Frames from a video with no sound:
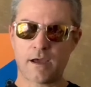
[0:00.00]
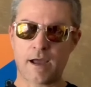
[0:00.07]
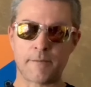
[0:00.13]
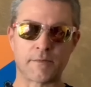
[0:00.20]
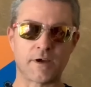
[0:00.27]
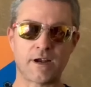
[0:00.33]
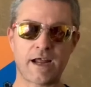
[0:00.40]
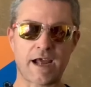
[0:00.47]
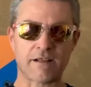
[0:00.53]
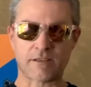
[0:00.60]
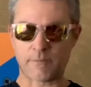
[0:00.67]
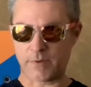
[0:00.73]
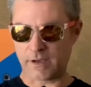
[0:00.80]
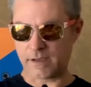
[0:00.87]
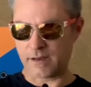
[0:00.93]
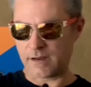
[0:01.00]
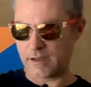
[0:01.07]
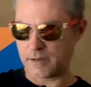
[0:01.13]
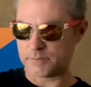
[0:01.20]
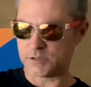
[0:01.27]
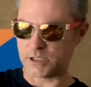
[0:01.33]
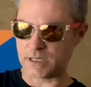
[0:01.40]
I'm gonna have to pick it
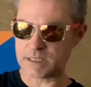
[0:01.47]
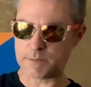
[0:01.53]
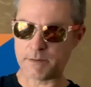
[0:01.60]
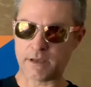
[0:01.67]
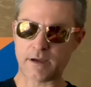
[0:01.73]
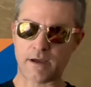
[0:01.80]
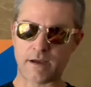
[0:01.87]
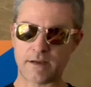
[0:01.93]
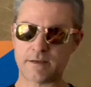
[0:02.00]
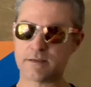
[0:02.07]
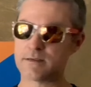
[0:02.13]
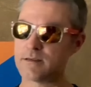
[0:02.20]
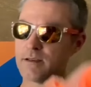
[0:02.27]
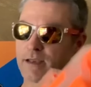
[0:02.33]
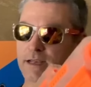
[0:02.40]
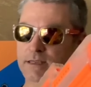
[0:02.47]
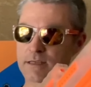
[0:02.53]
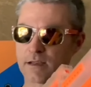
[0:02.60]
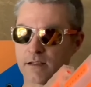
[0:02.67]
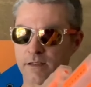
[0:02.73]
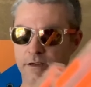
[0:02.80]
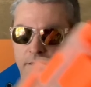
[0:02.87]
up just because it's a
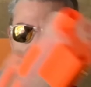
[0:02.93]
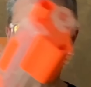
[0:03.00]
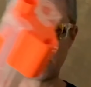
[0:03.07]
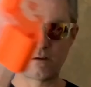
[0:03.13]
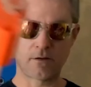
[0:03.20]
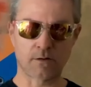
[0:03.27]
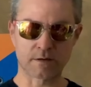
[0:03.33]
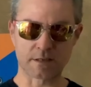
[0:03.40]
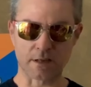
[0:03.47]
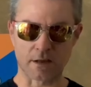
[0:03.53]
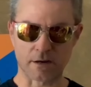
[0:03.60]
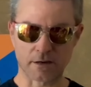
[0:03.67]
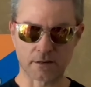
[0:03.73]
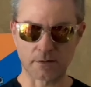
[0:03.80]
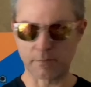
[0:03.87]
clear or Sonic